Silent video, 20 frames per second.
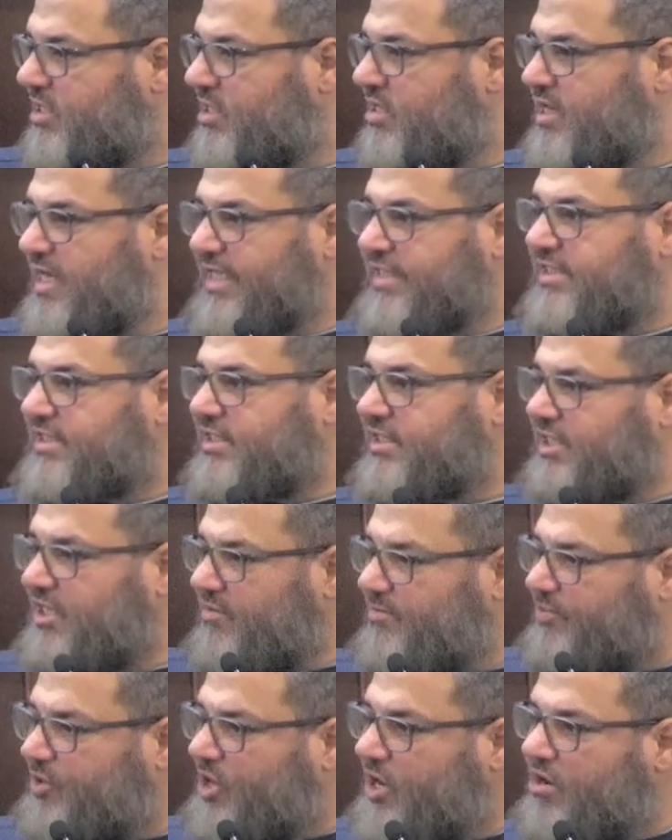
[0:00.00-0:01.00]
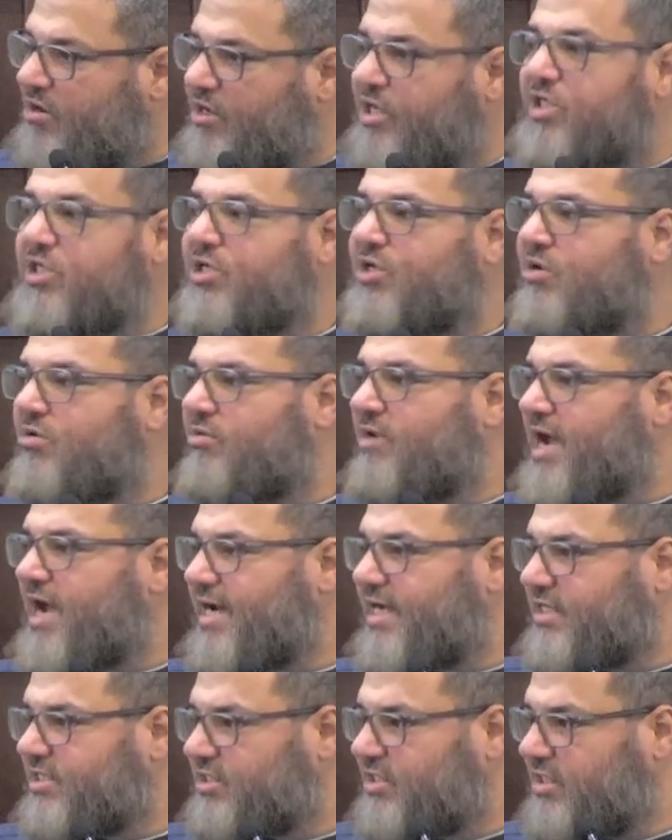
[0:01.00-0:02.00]
Not setting priority
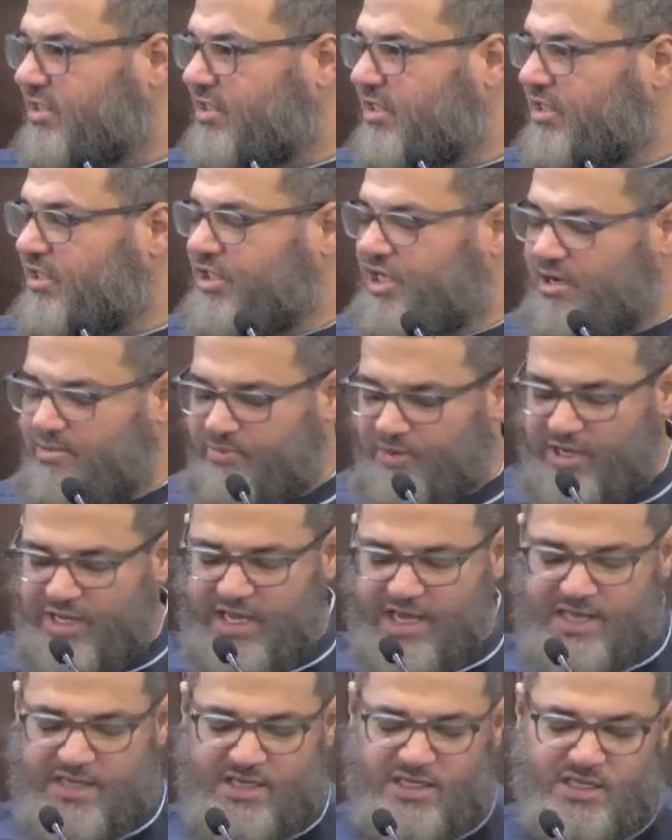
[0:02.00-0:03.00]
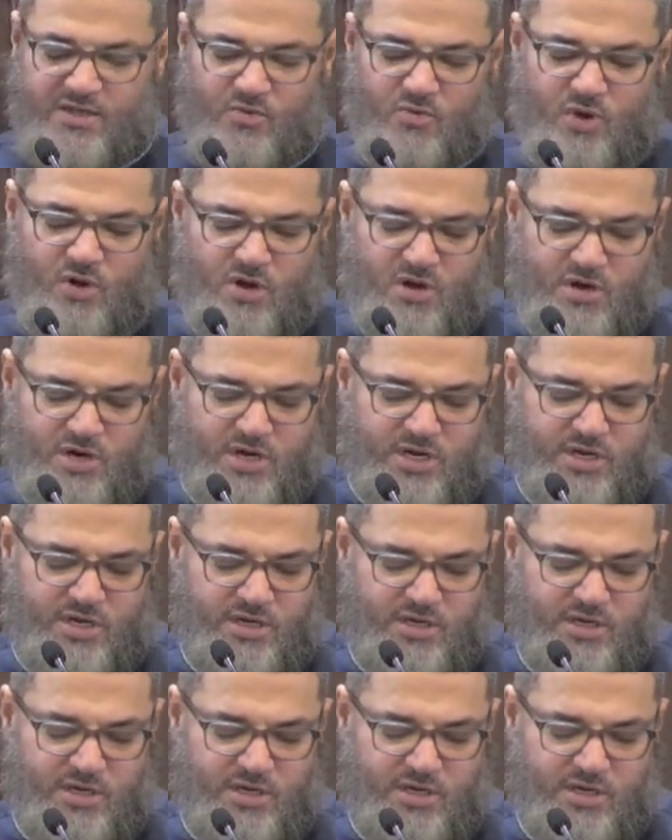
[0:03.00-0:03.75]
correct, duplicating the work.